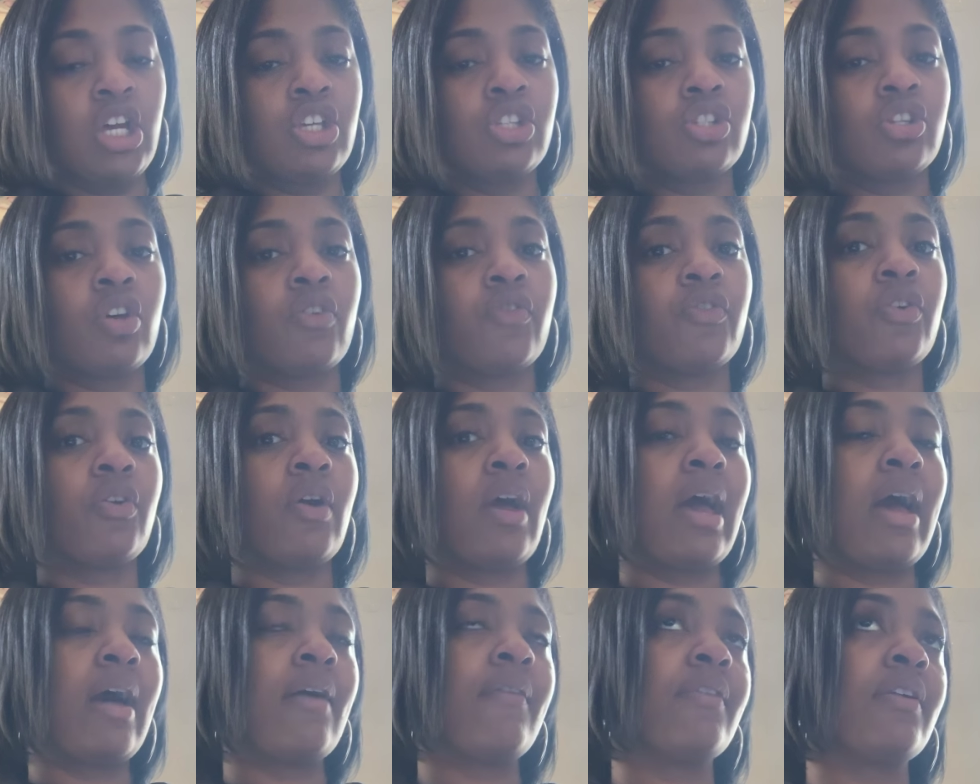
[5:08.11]
So if
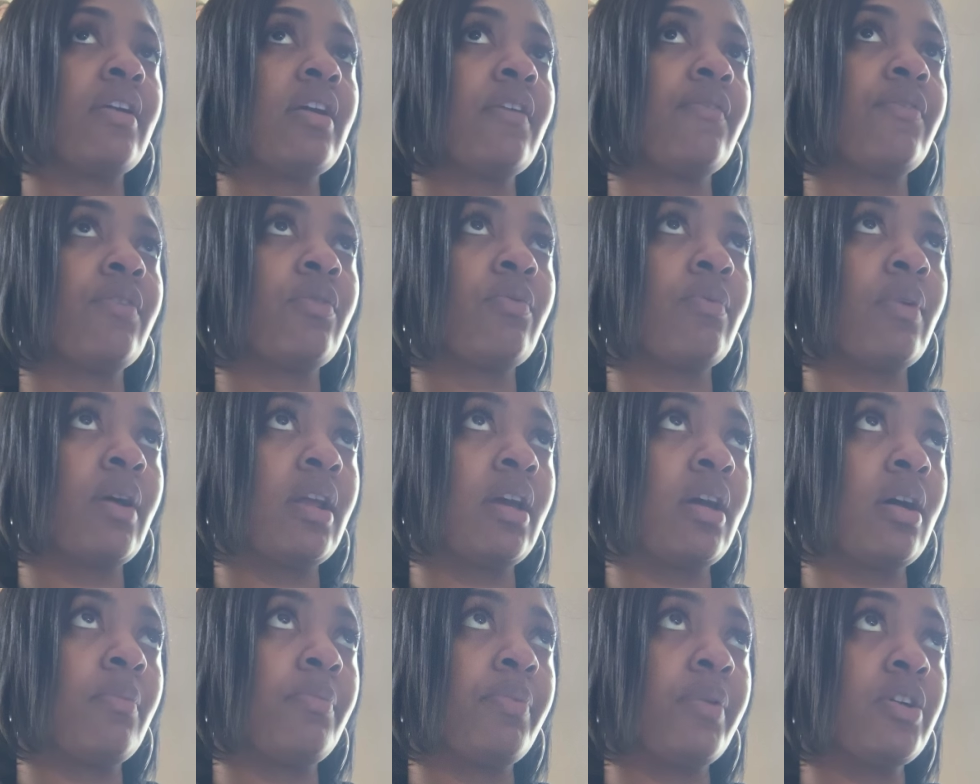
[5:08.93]
you're
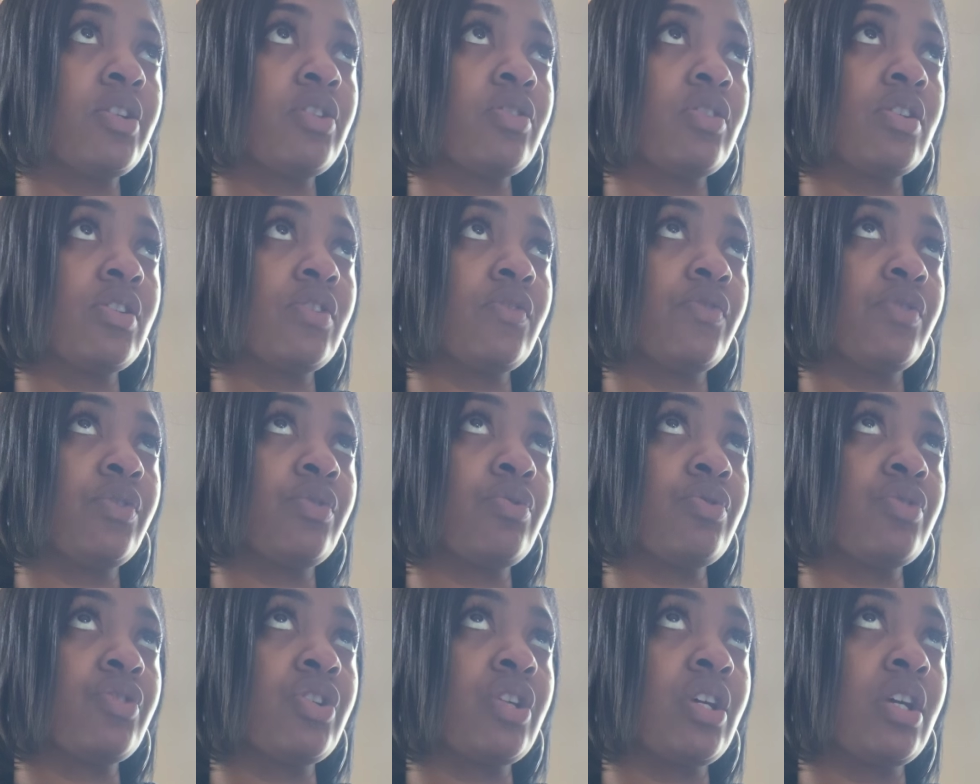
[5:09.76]
running a blood
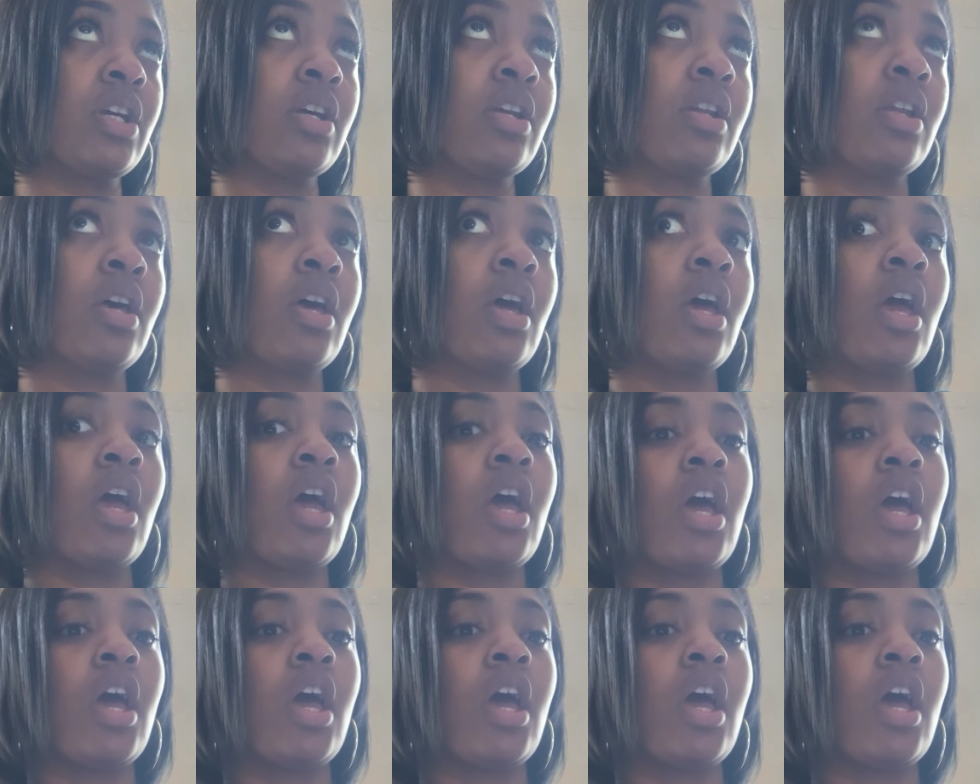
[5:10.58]
transfusion